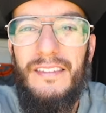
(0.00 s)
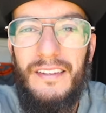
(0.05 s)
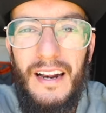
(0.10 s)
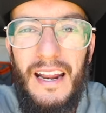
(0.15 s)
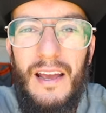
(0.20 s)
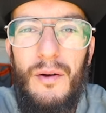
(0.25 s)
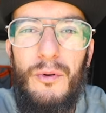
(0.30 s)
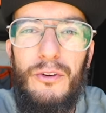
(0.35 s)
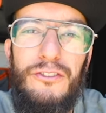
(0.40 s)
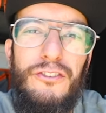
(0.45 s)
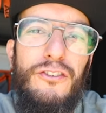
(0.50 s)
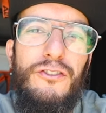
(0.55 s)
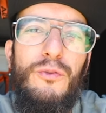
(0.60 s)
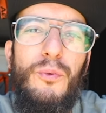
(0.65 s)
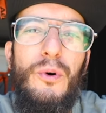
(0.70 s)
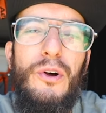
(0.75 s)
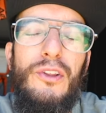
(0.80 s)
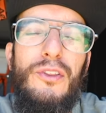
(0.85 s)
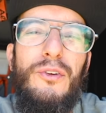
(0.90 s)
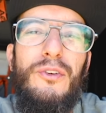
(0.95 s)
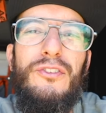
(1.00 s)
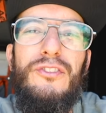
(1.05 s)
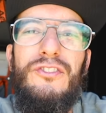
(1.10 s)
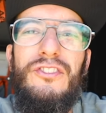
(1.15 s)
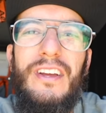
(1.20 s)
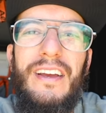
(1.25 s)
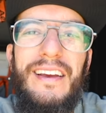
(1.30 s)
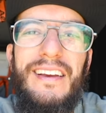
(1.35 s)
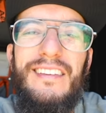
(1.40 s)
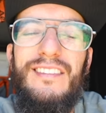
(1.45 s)
Today was just one of those
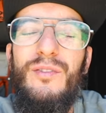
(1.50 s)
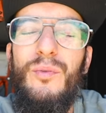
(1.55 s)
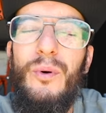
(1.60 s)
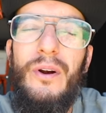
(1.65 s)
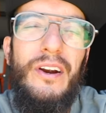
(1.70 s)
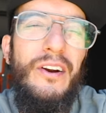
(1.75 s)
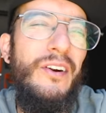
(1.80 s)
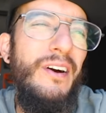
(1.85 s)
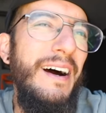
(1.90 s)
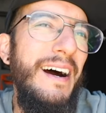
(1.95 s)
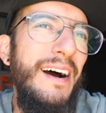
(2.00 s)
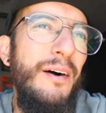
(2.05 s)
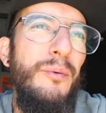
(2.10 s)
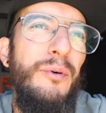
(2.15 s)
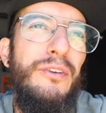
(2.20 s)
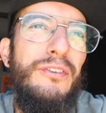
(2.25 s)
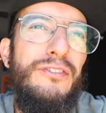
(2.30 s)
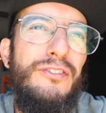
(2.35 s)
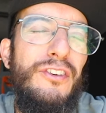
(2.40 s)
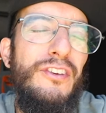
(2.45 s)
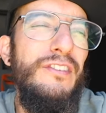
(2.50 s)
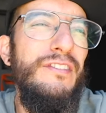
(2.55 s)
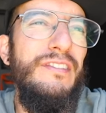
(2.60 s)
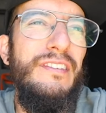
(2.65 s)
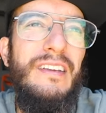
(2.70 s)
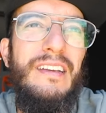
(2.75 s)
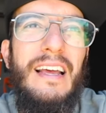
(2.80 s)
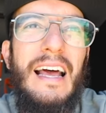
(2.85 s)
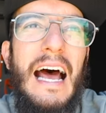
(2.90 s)
days where I was just